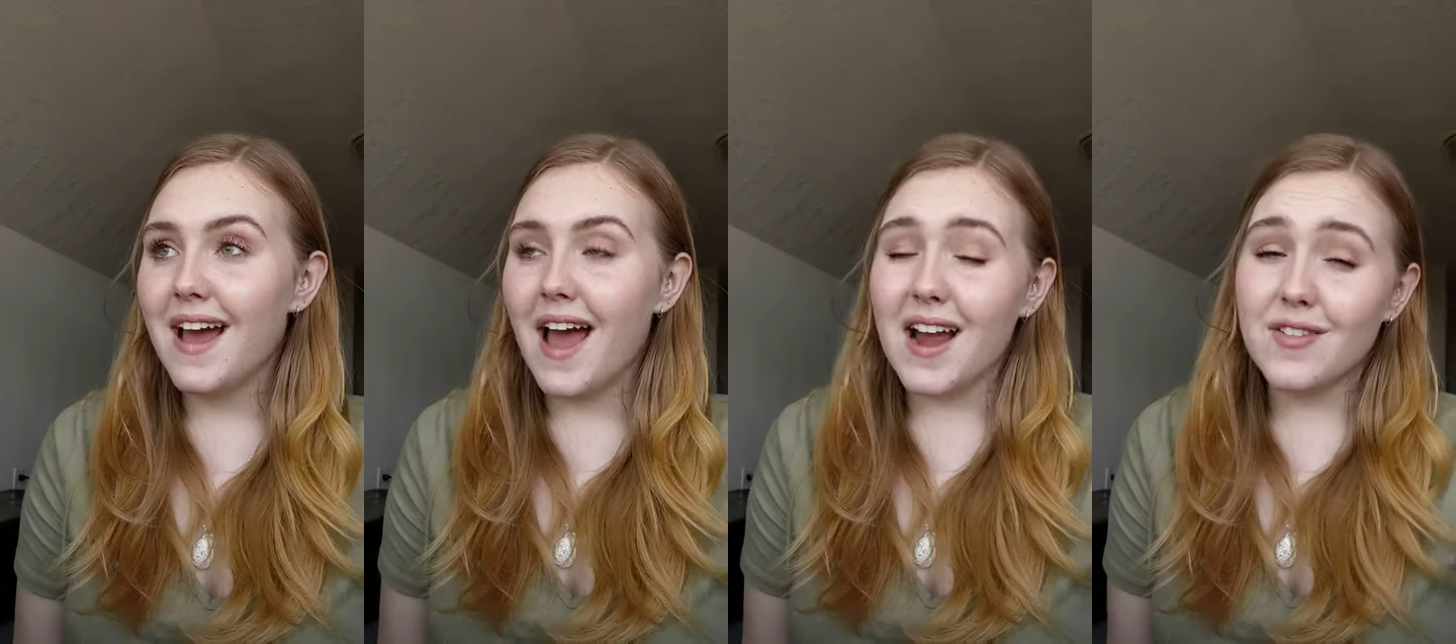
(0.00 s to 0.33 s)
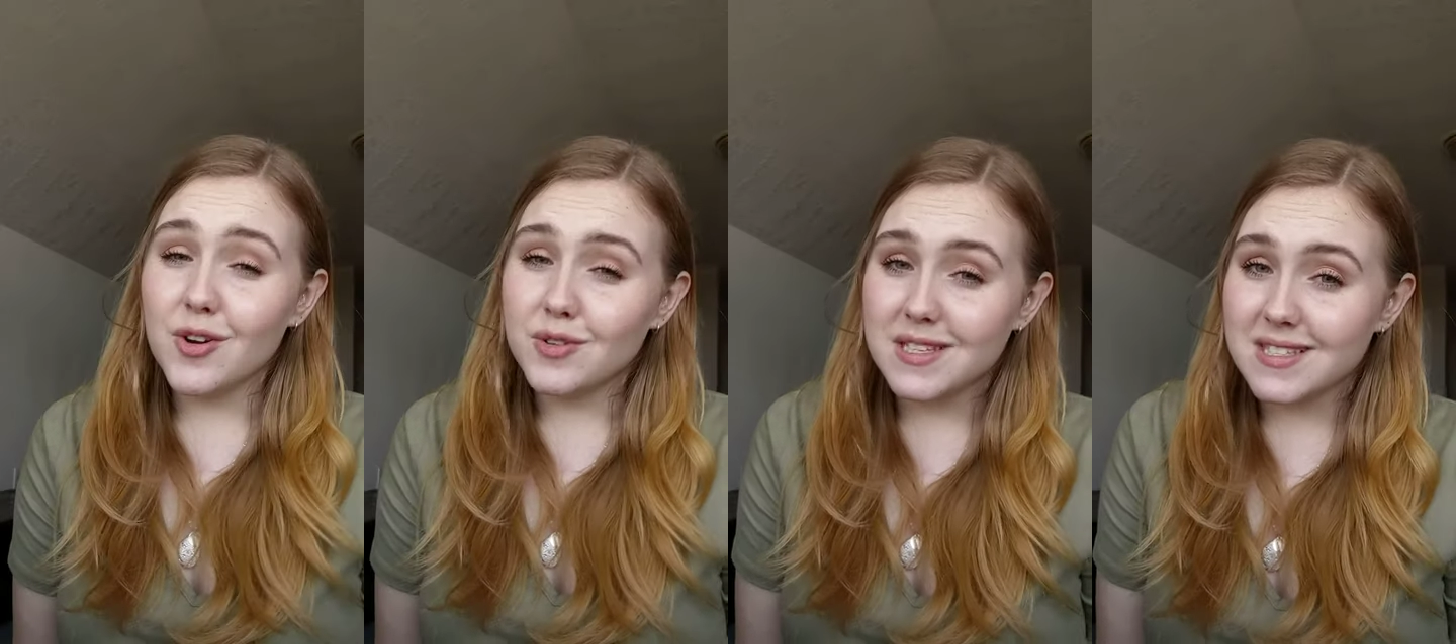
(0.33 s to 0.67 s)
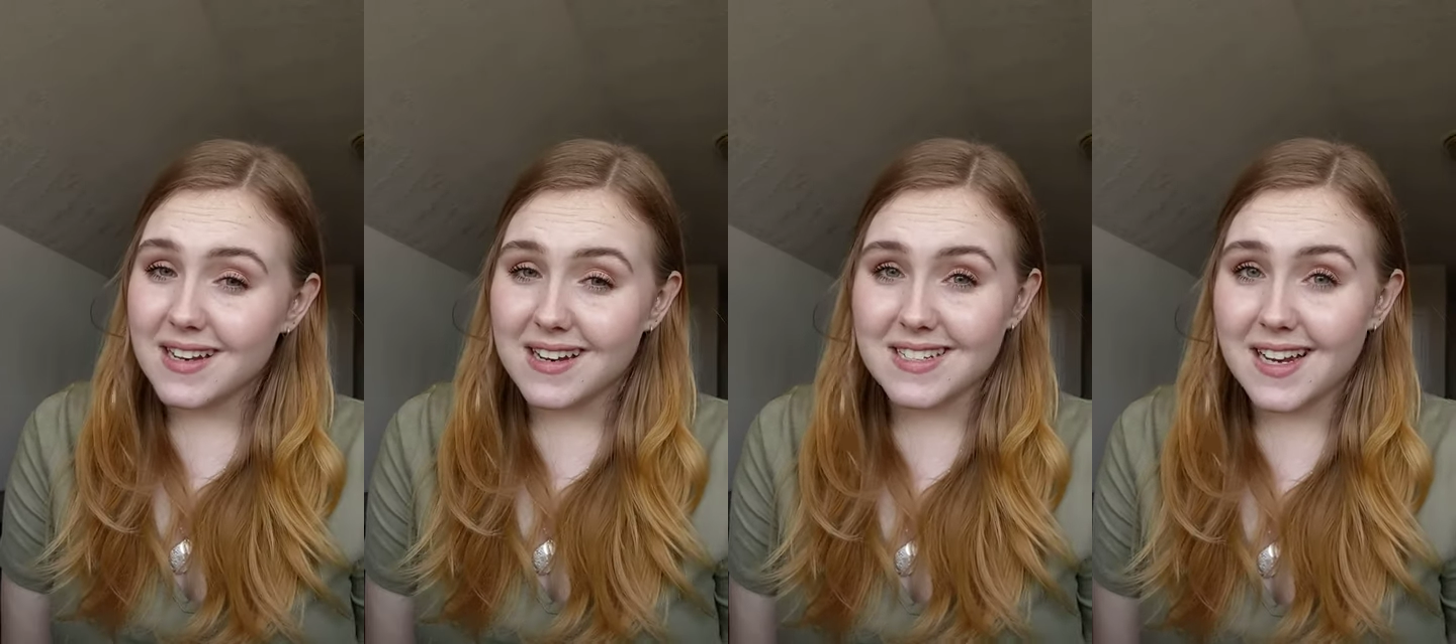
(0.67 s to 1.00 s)
I wrote this
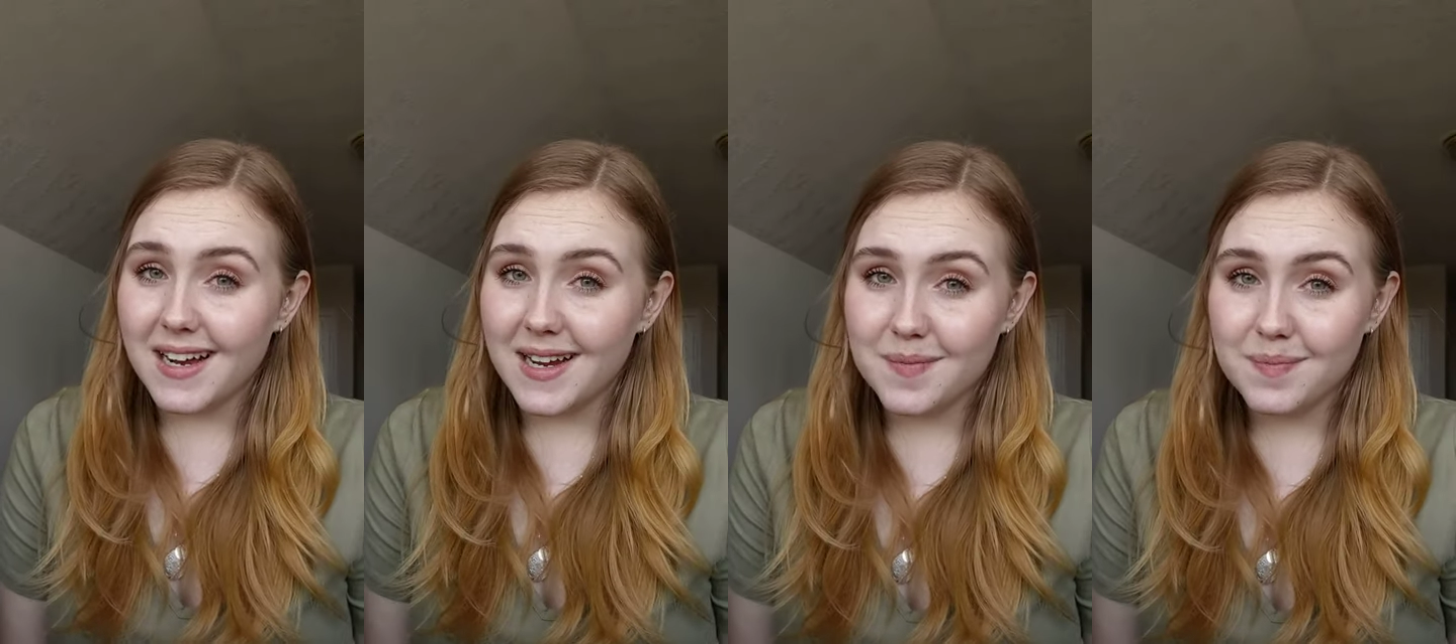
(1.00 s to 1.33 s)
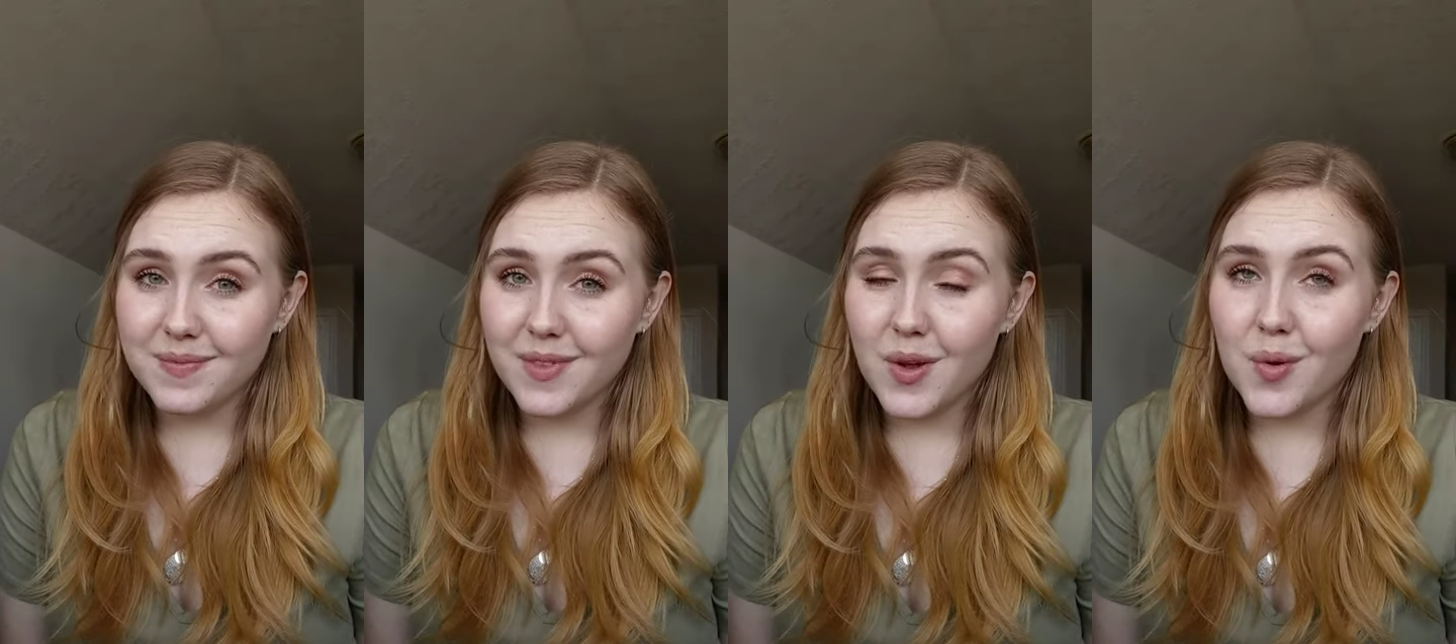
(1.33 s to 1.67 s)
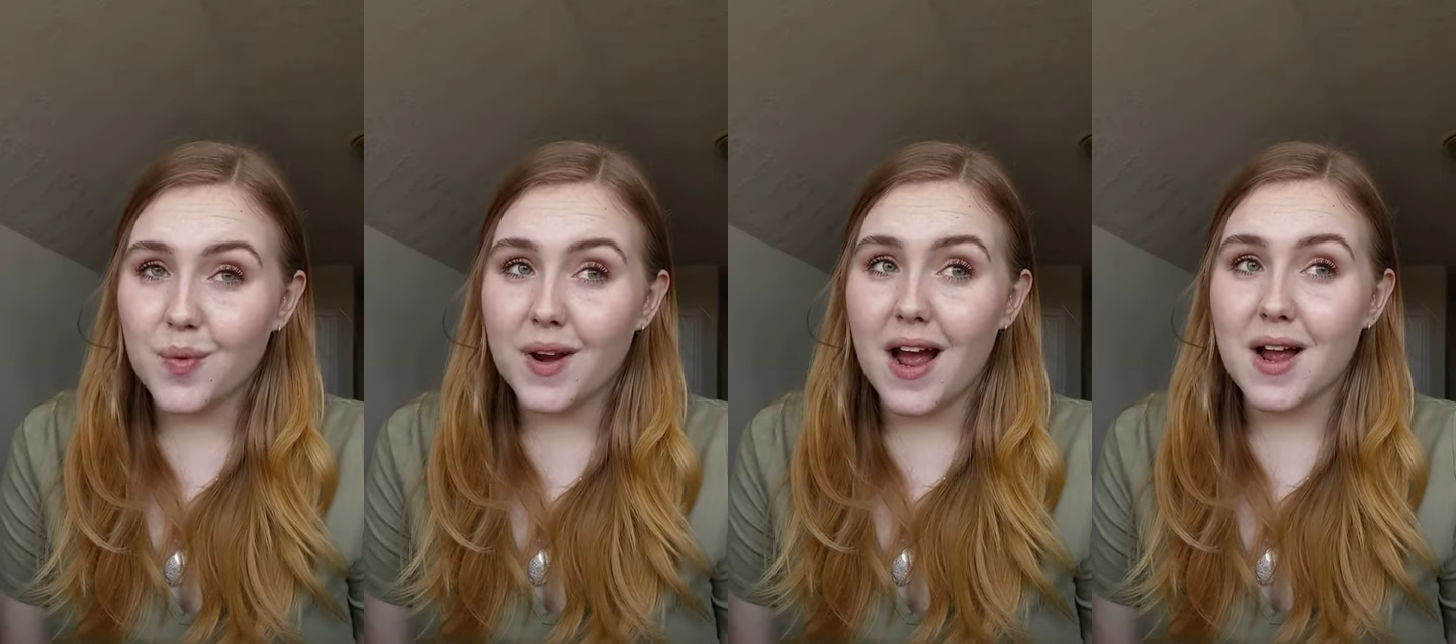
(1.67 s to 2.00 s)
at a time
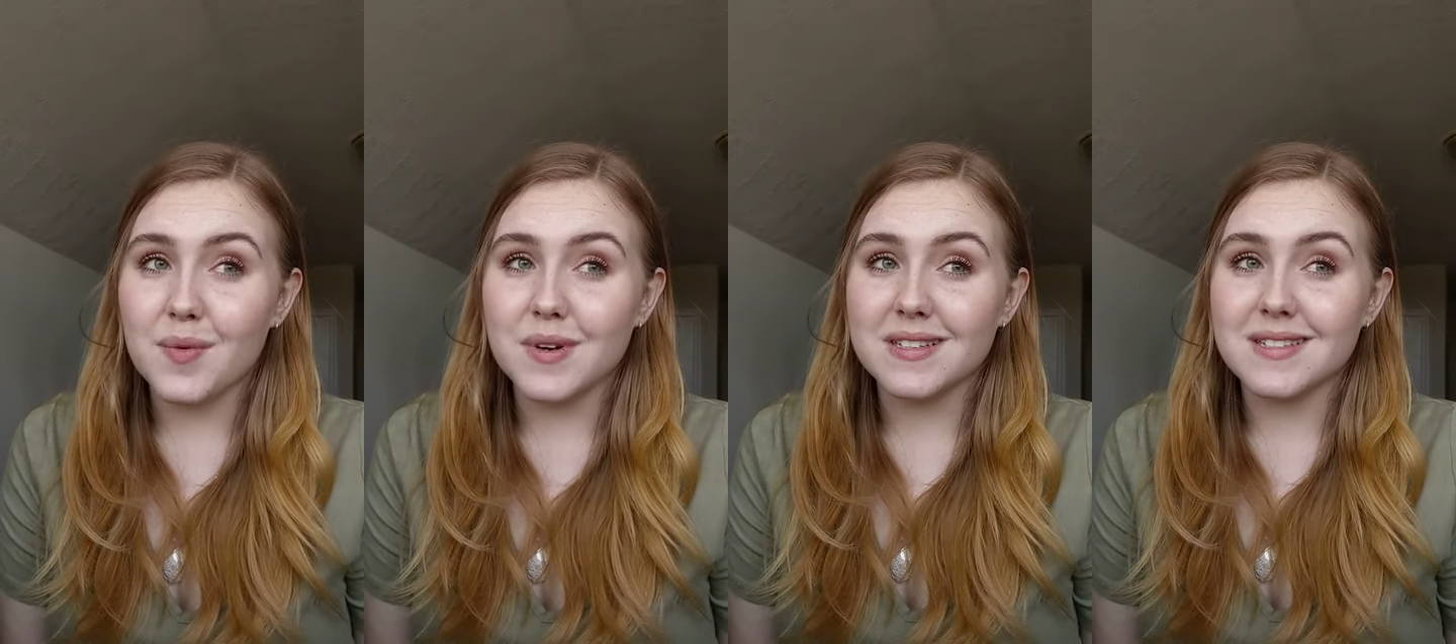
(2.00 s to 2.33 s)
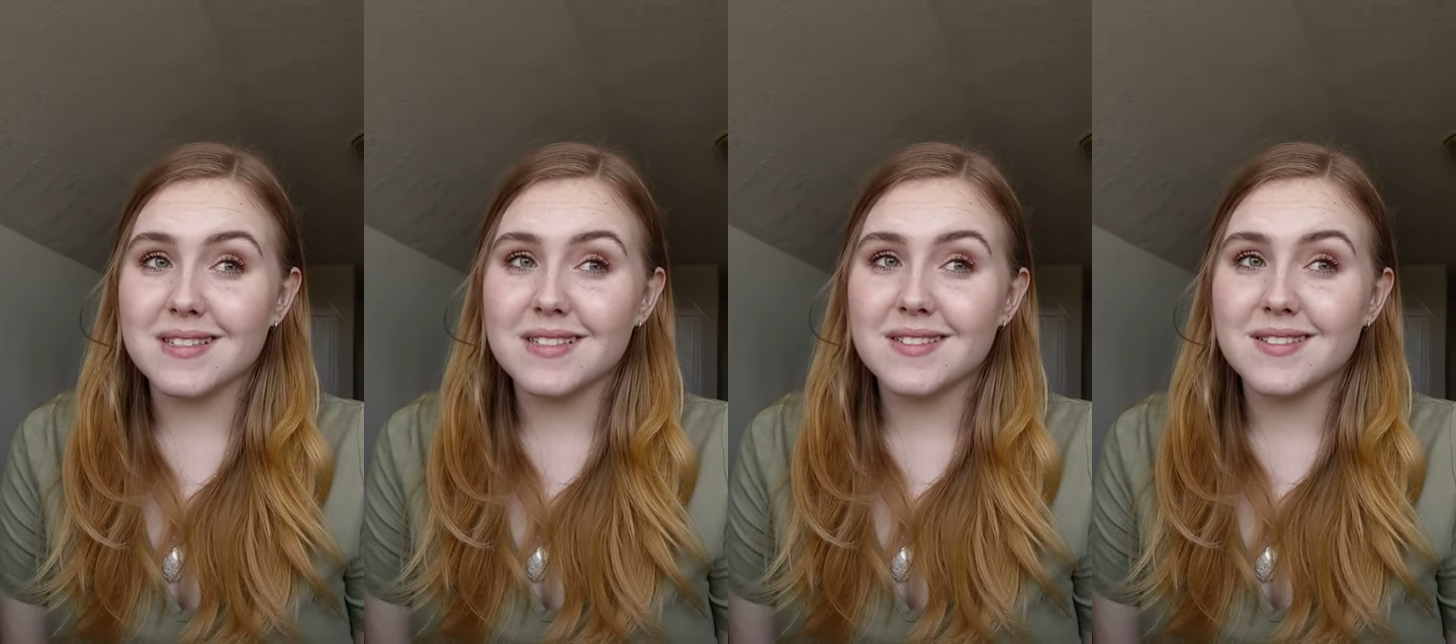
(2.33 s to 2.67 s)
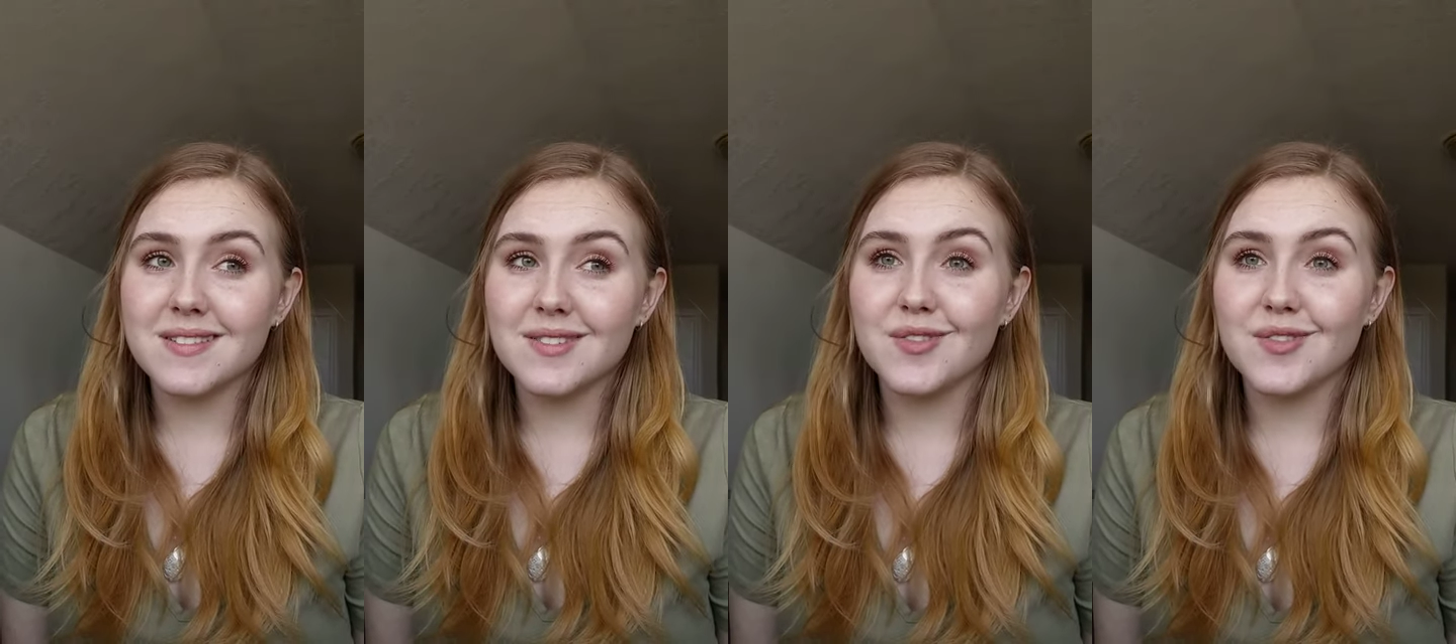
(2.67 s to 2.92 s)
when I was